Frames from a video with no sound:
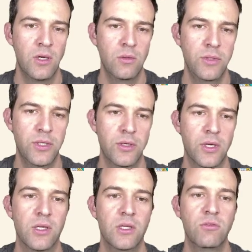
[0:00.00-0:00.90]
We could
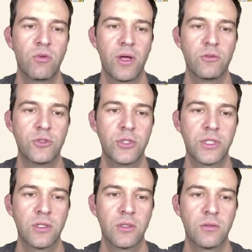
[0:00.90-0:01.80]
not live without
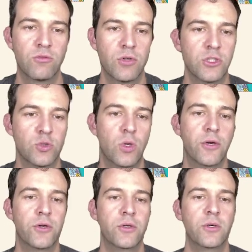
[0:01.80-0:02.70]
drinking fresh
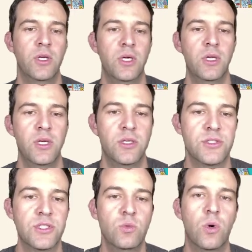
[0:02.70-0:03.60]
water.
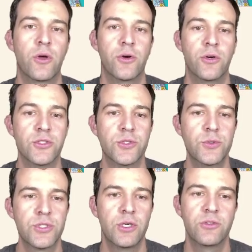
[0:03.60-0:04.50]
Seawater is too
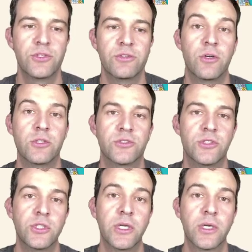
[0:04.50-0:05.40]
salty for us to
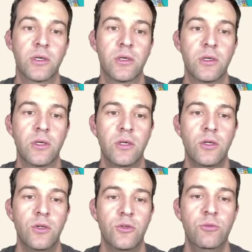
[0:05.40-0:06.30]
drink.
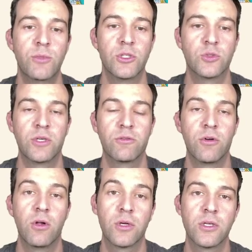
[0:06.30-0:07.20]
Too much
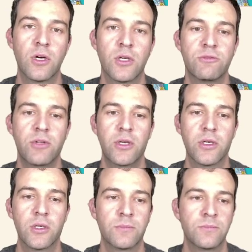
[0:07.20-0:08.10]
rainfall can cause
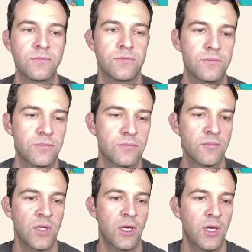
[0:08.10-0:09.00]
flooding.
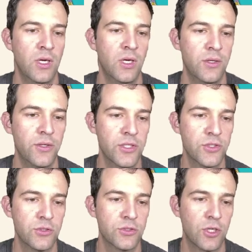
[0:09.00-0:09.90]

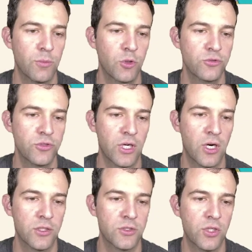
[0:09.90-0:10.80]
Deserts are mostly
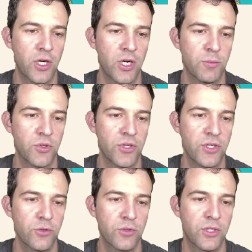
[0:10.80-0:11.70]
hot and dry, but they
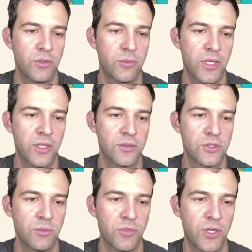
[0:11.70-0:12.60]
do get rain,
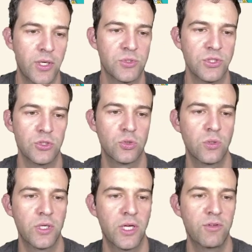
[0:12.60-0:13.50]
sometimes in
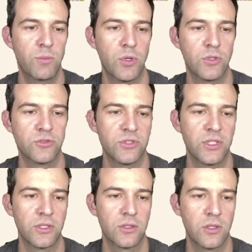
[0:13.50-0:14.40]
short, heavy bursts that
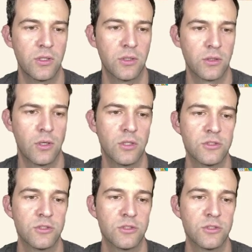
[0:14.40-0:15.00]
can cause